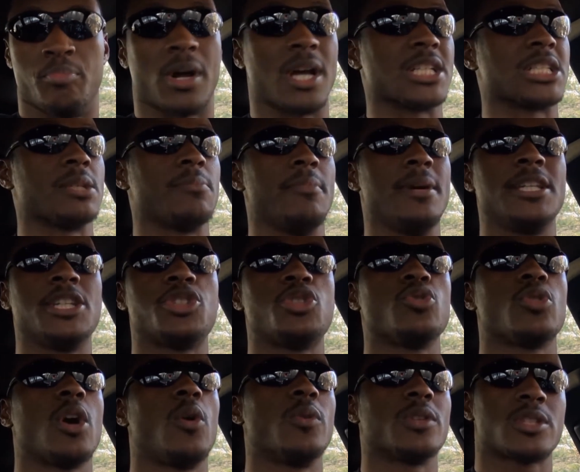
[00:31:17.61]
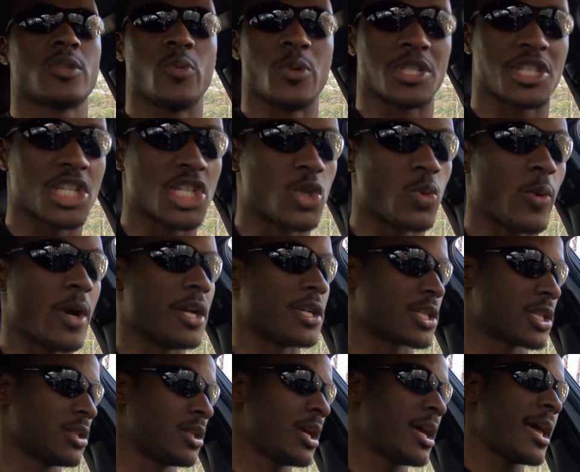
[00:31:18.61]
Because the minute you go into a
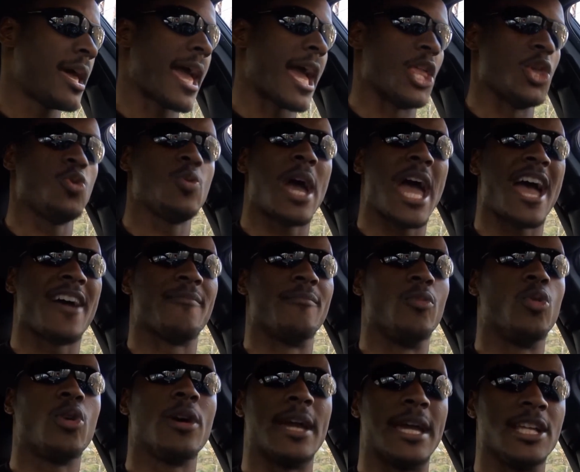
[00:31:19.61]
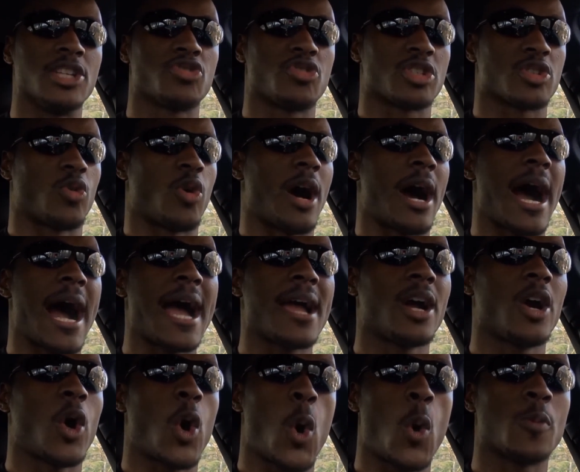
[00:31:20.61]
situation and you have more interest or
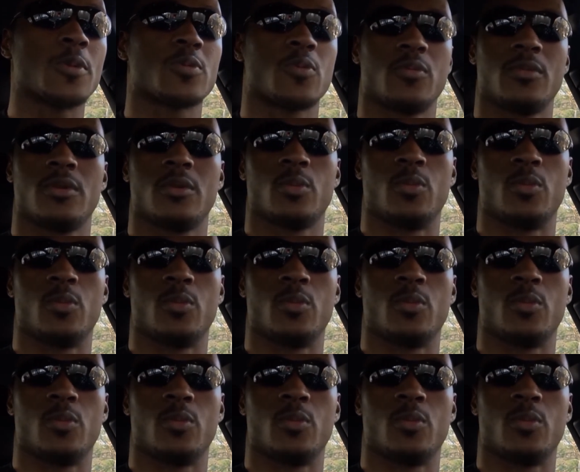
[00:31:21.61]
higher hopes